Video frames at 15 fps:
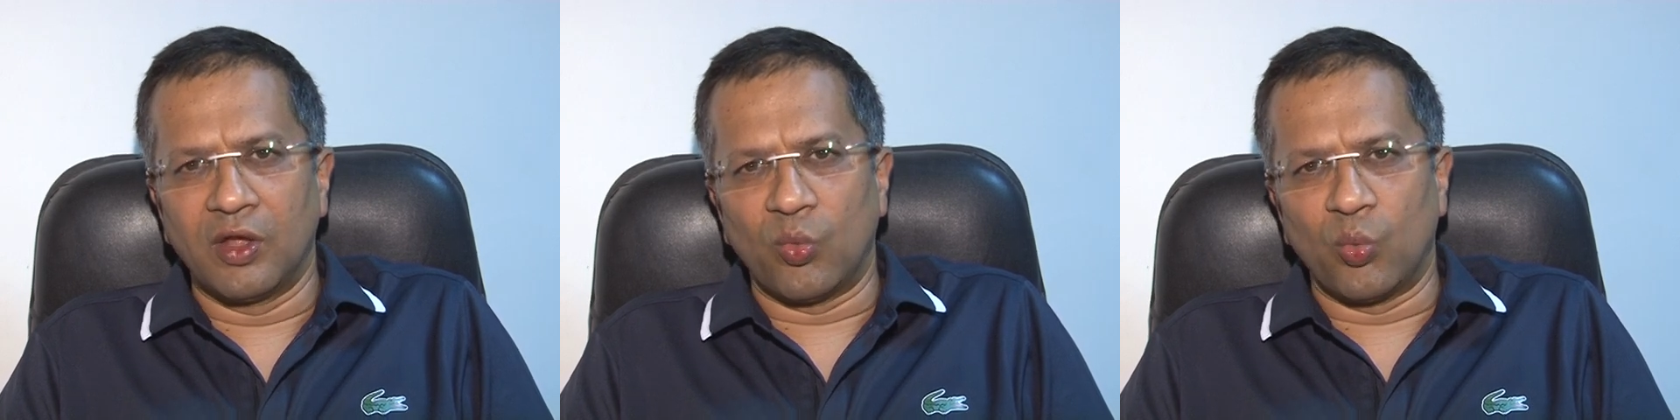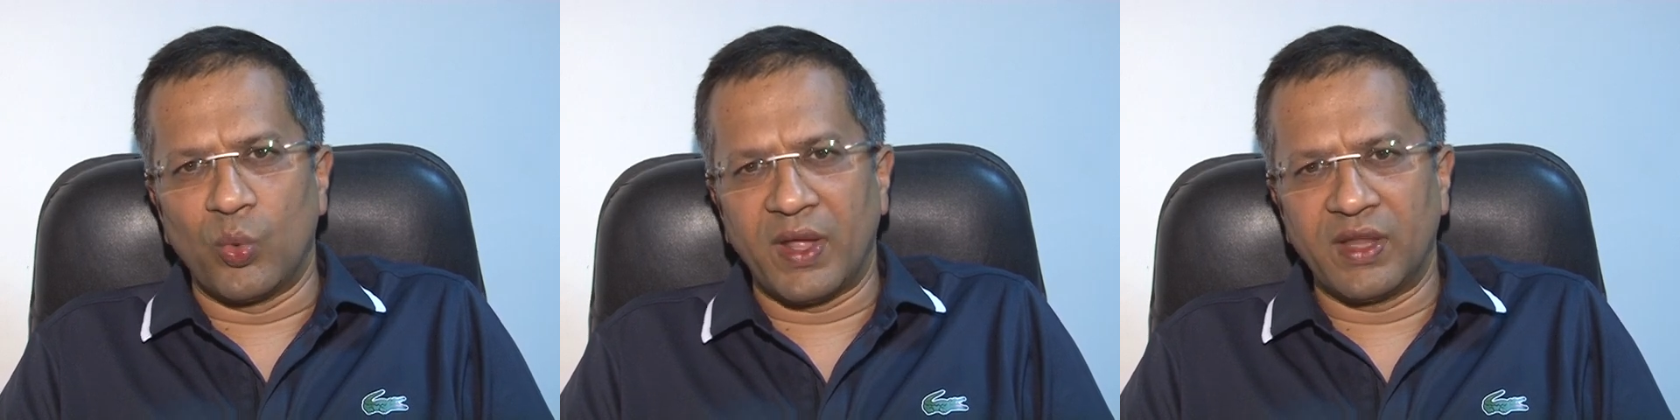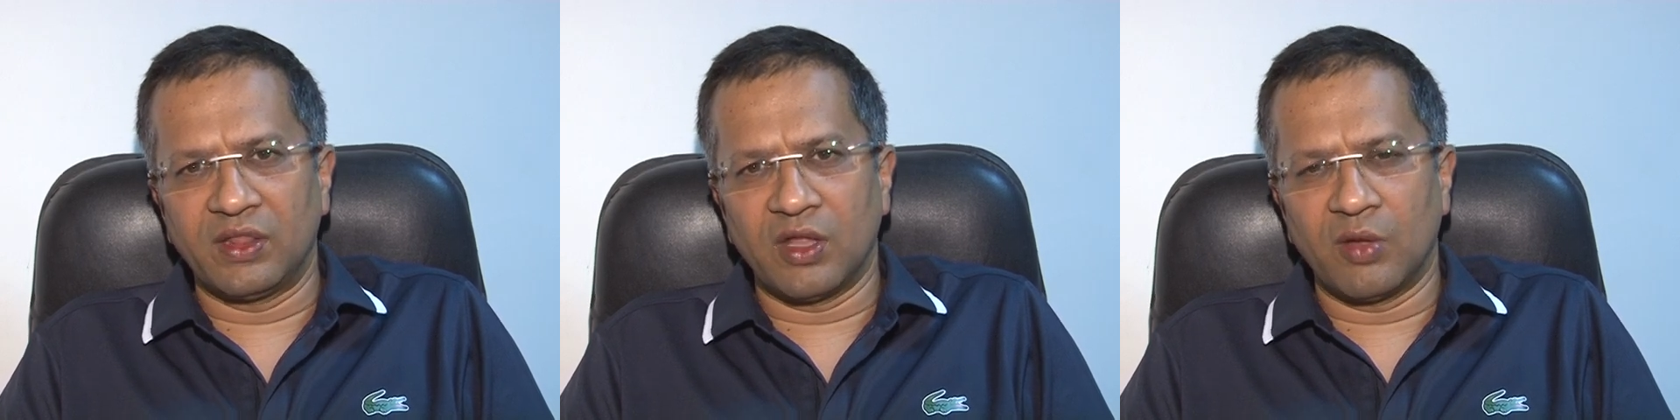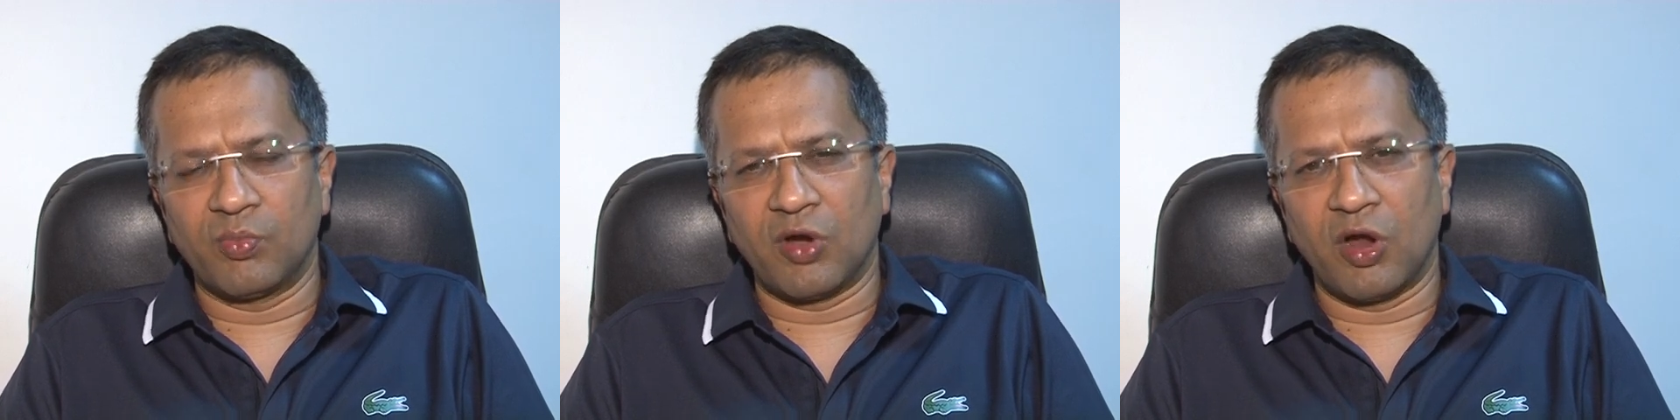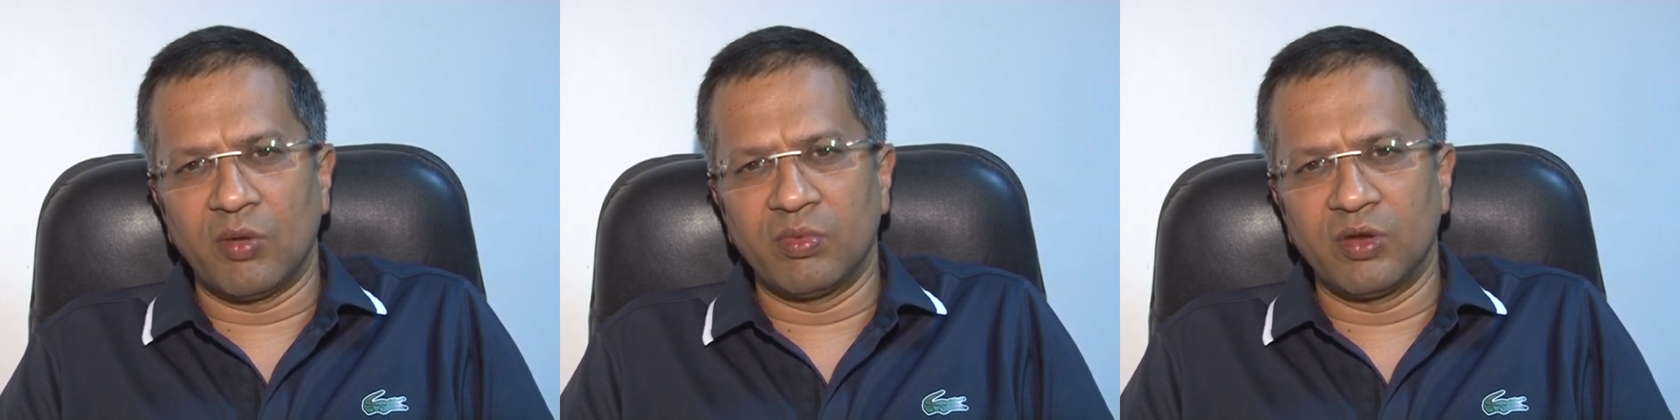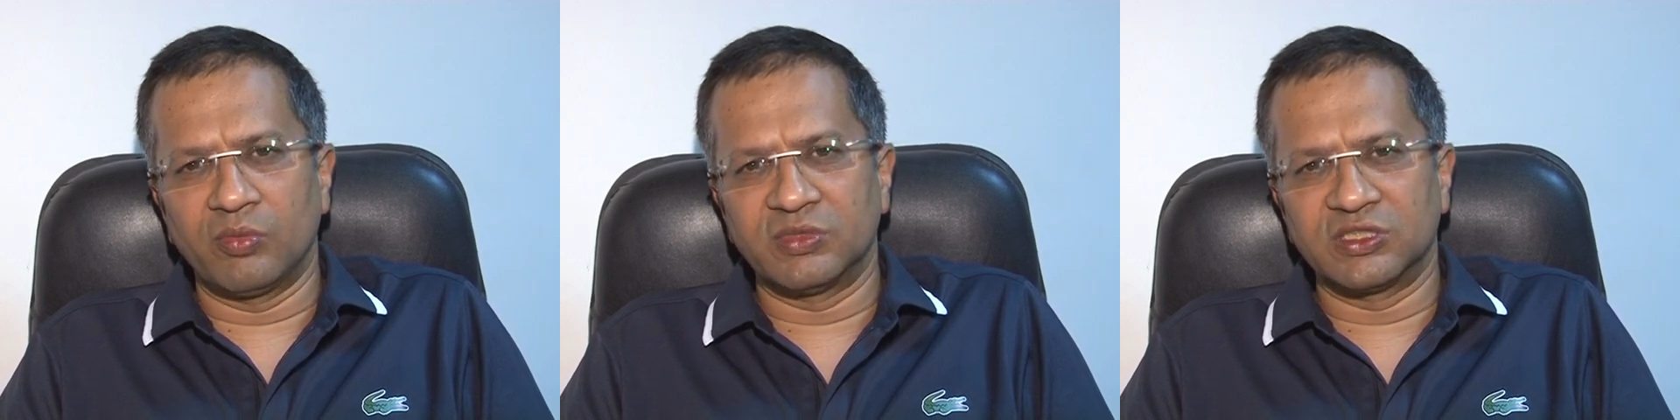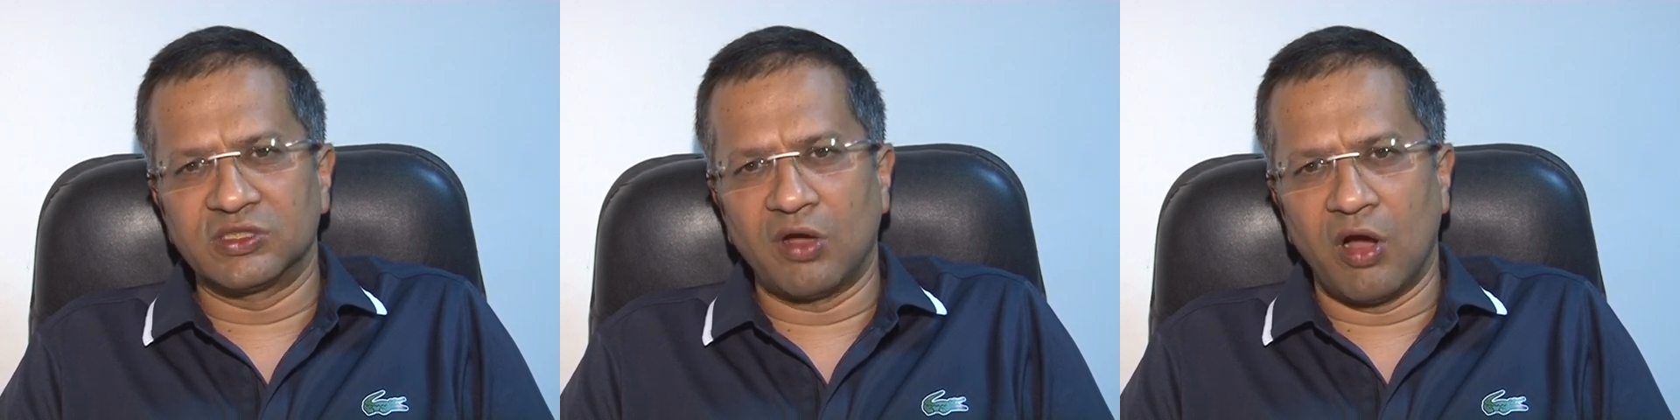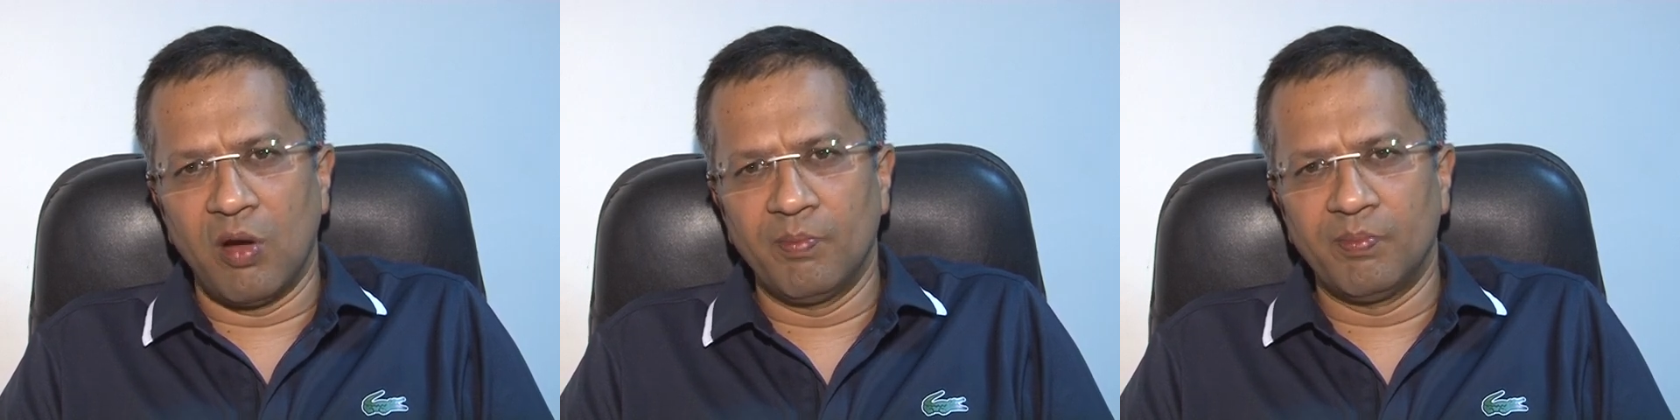When the problem is
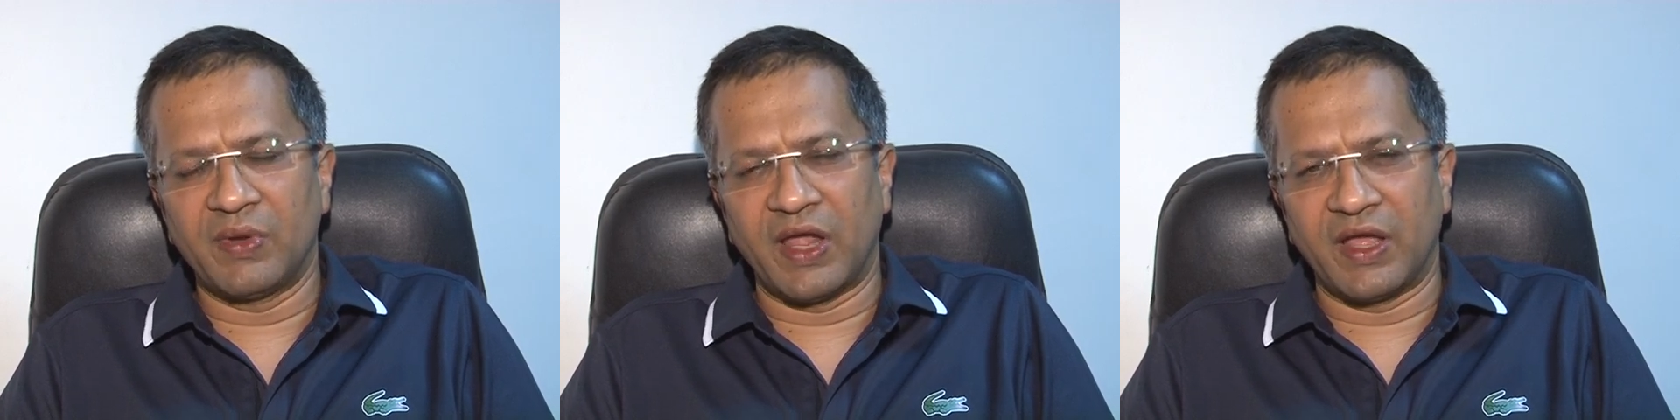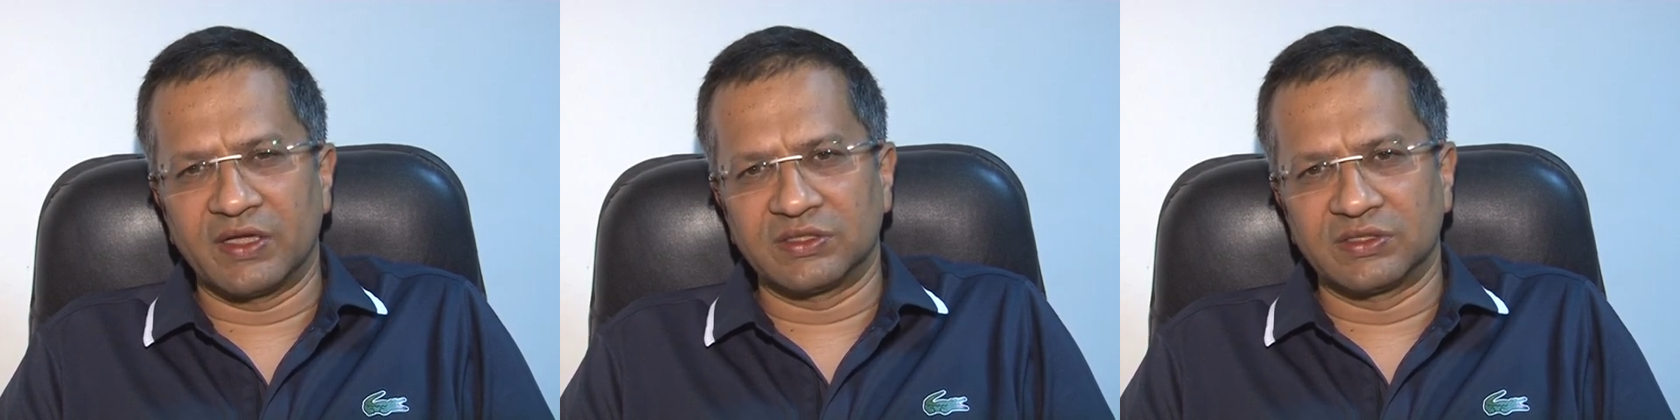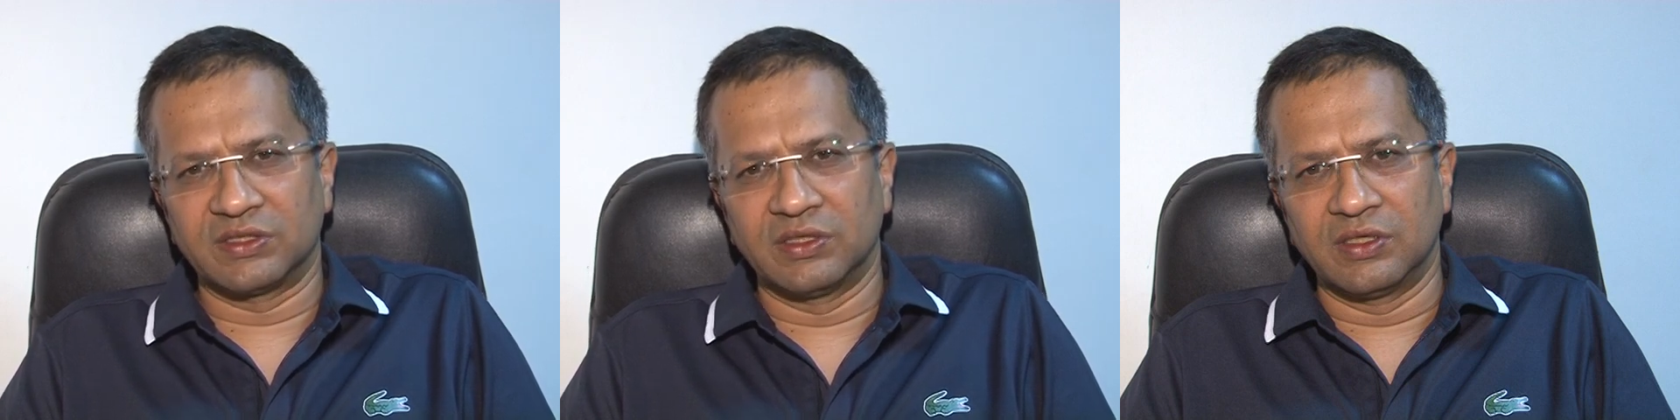complex,